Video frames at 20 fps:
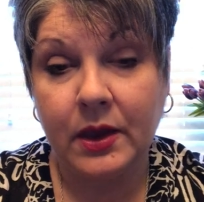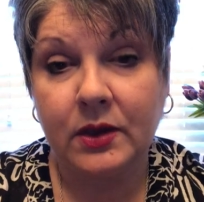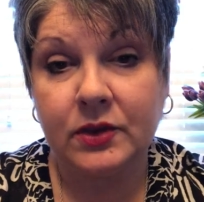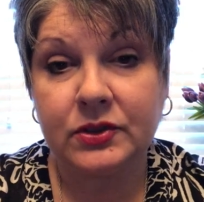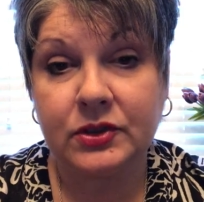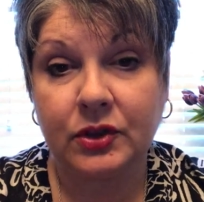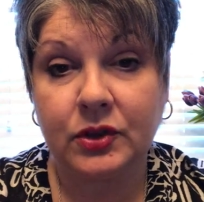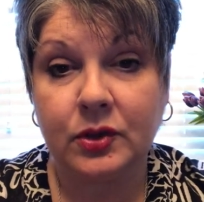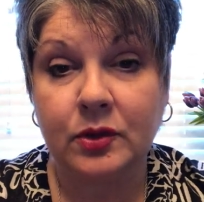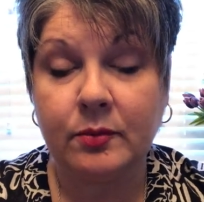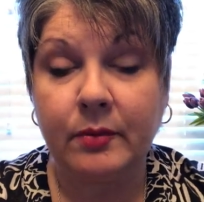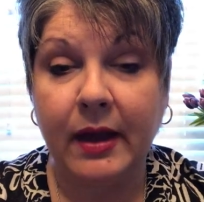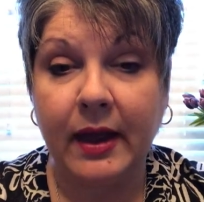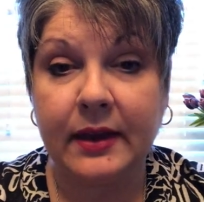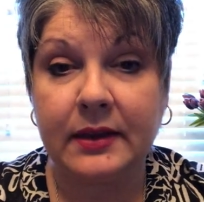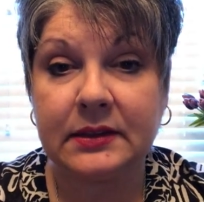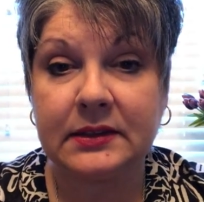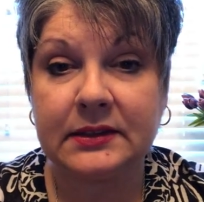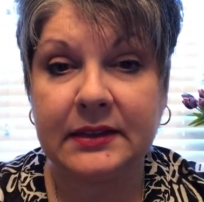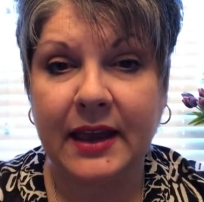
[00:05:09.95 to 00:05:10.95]
So you
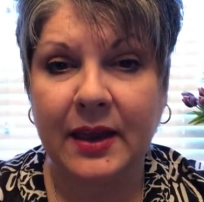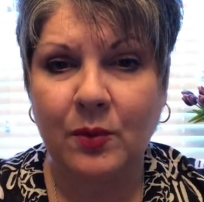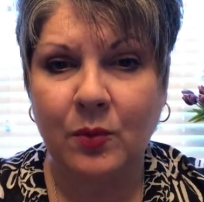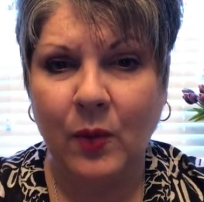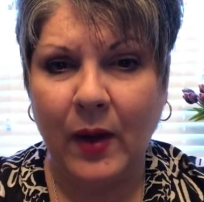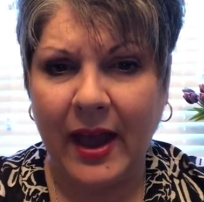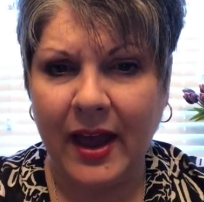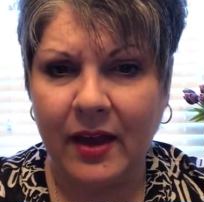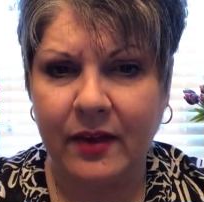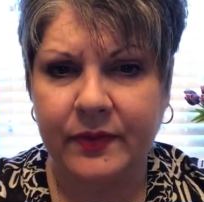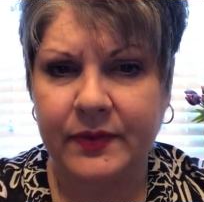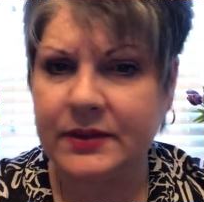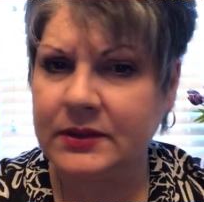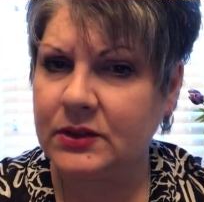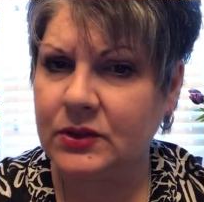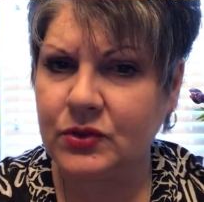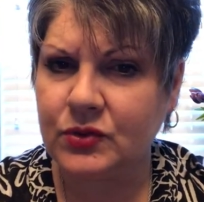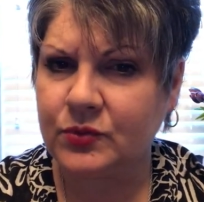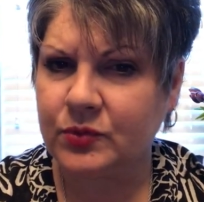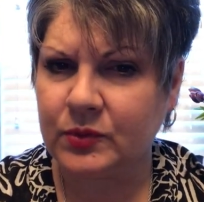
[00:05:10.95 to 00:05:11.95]
might say, wow, this
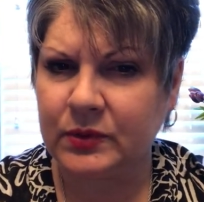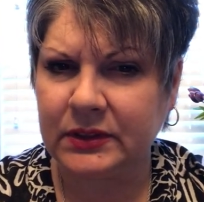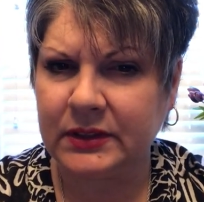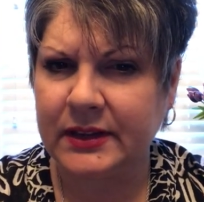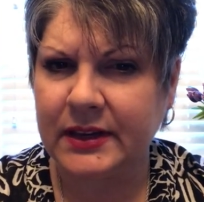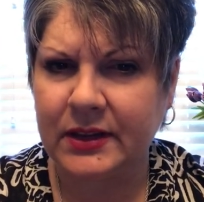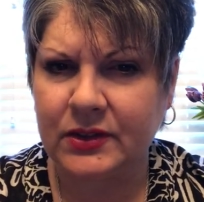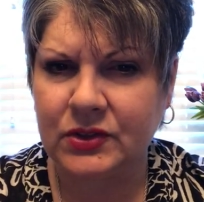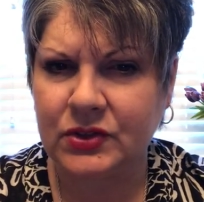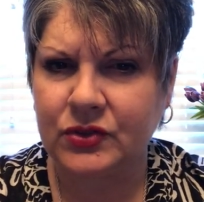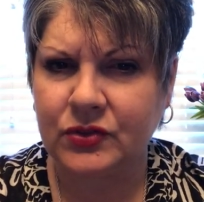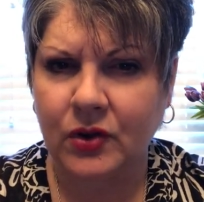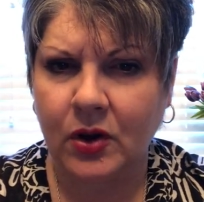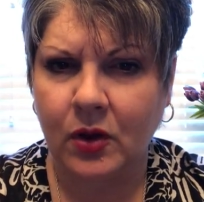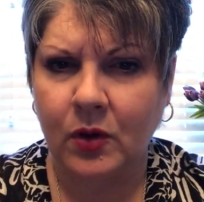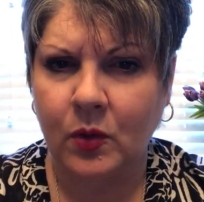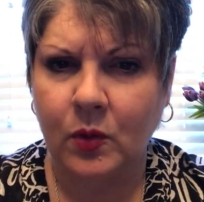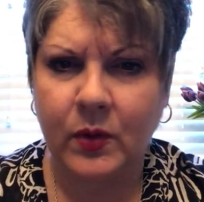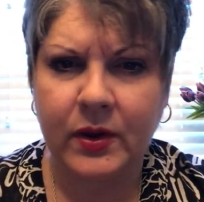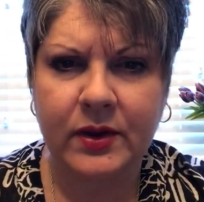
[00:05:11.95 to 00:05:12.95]
is really a
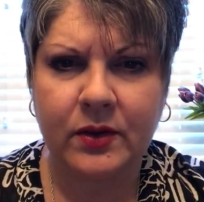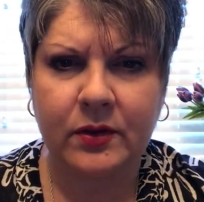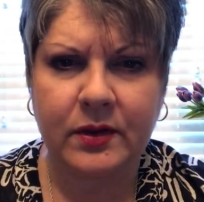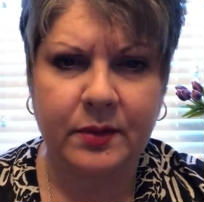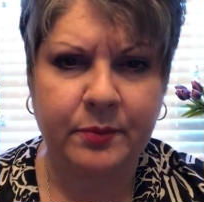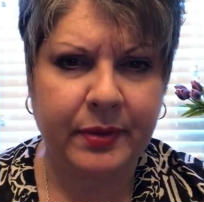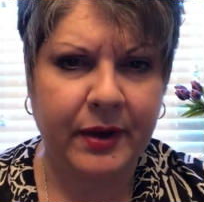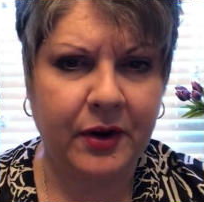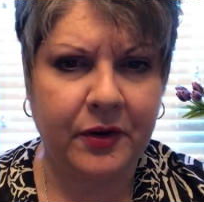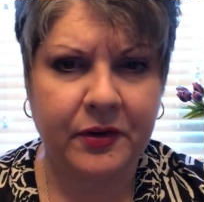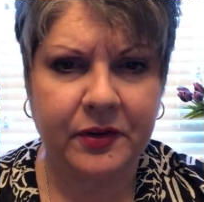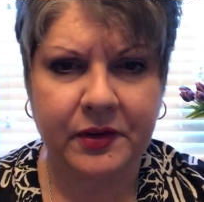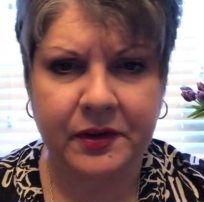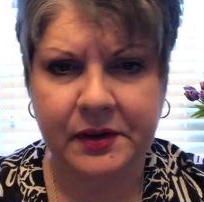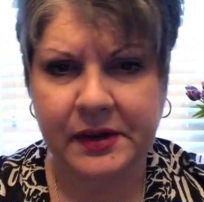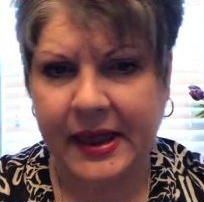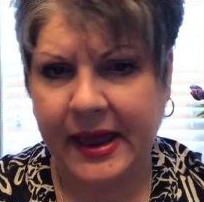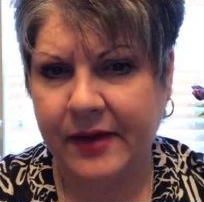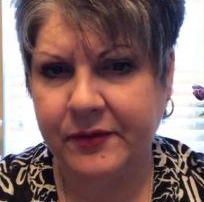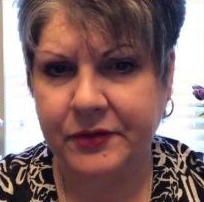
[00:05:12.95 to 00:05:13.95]
strong oil compared to a
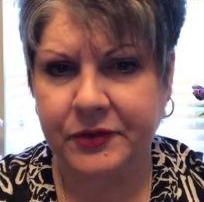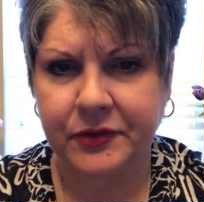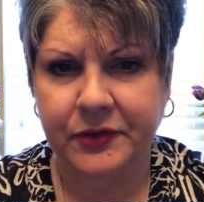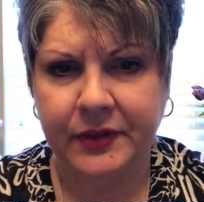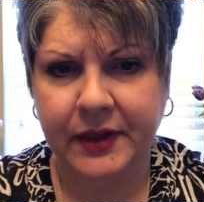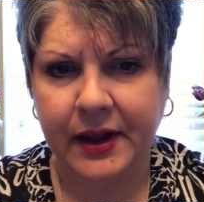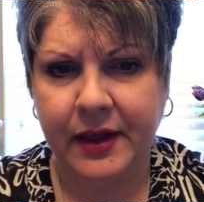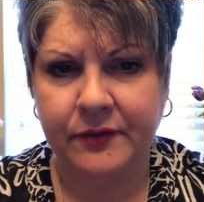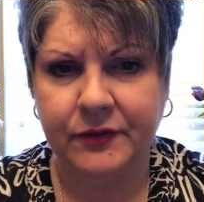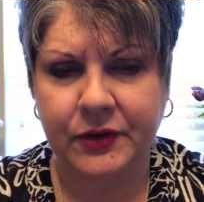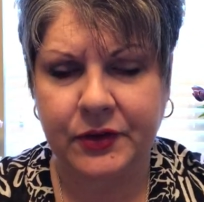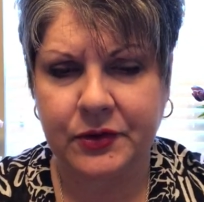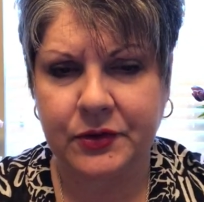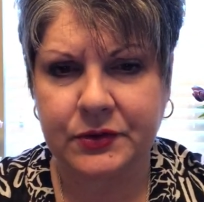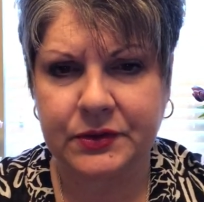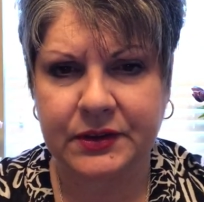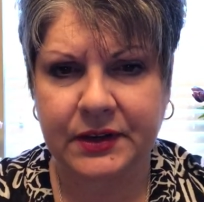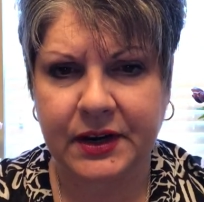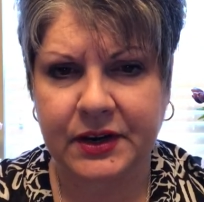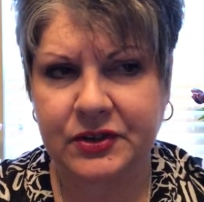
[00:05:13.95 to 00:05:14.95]
lavender that I've
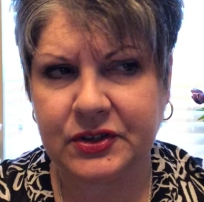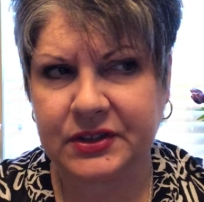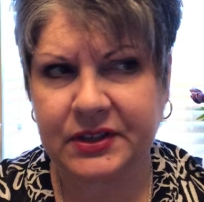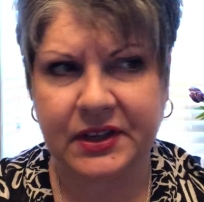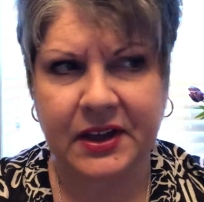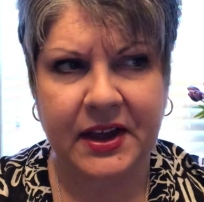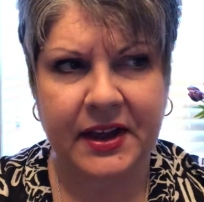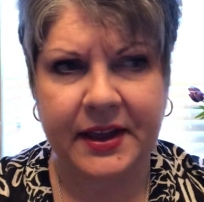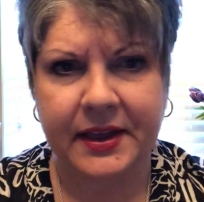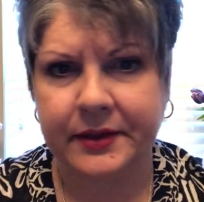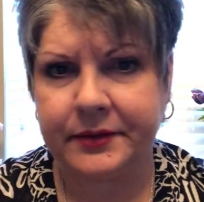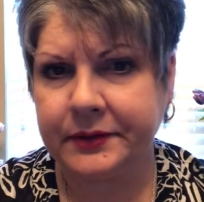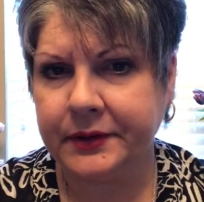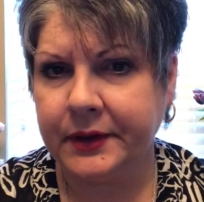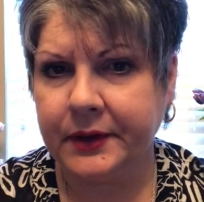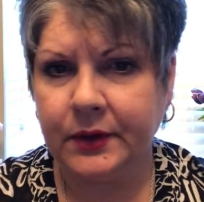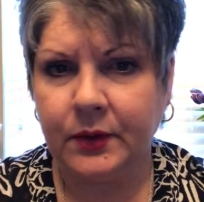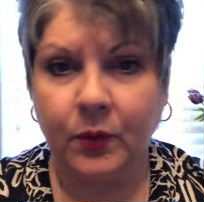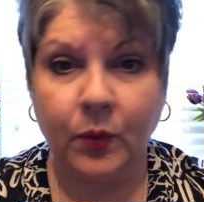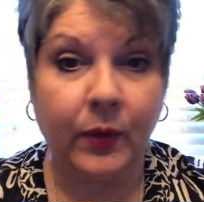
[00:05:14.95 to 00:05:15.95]
used that I just got at
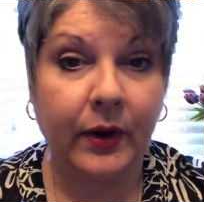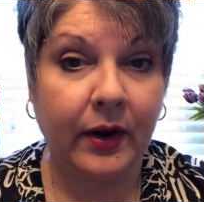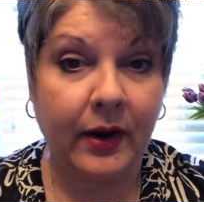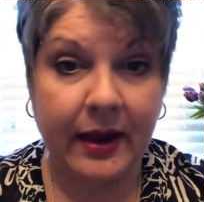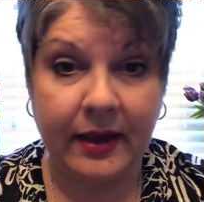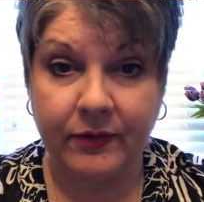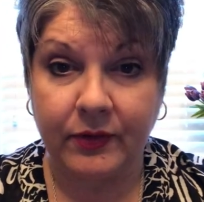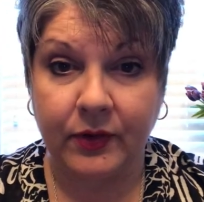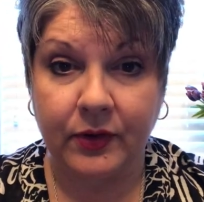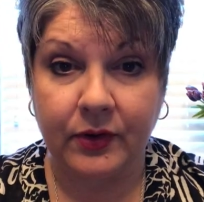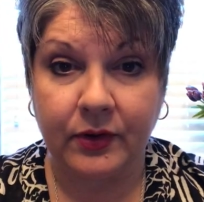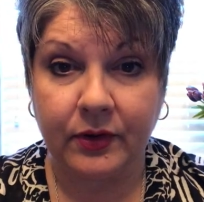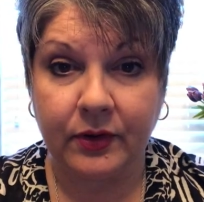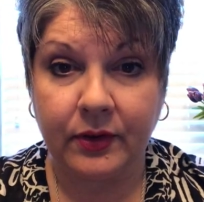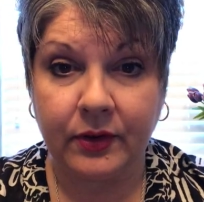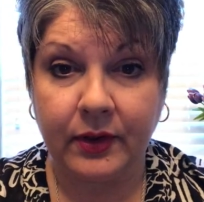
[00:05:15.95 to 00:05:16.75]
wherever.